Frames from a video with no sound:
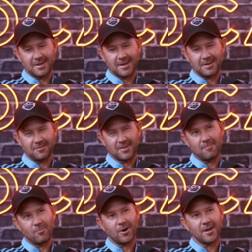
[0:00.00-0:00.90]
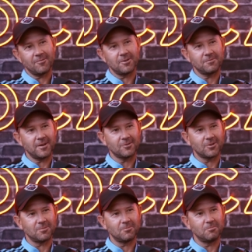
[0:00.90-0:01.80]
and that might have an
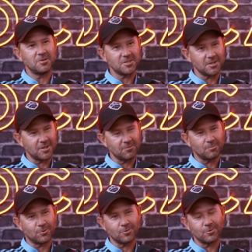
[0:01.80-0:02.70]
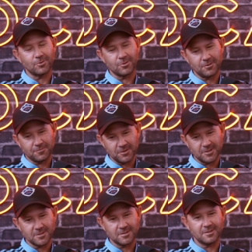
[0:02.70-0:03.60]
effect on him missing it even more, or if we
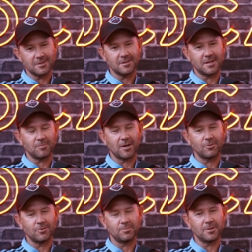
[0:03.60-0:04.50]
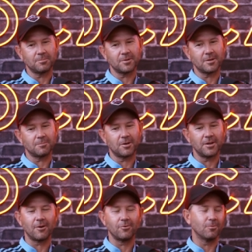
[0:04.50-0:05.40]
just let him go a little bit. But mm.
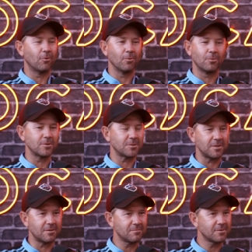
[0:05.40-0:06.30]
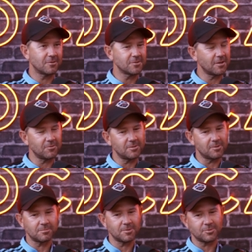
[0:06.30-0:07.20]
i know all the boys have been in contact with
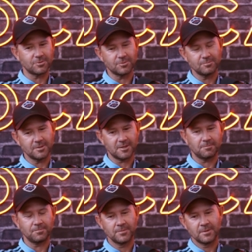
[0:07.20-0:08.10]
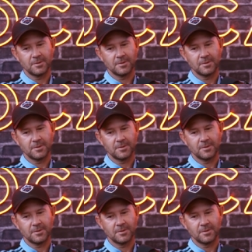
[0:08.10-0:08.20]
him. I'm, I'm sure. Um, yeah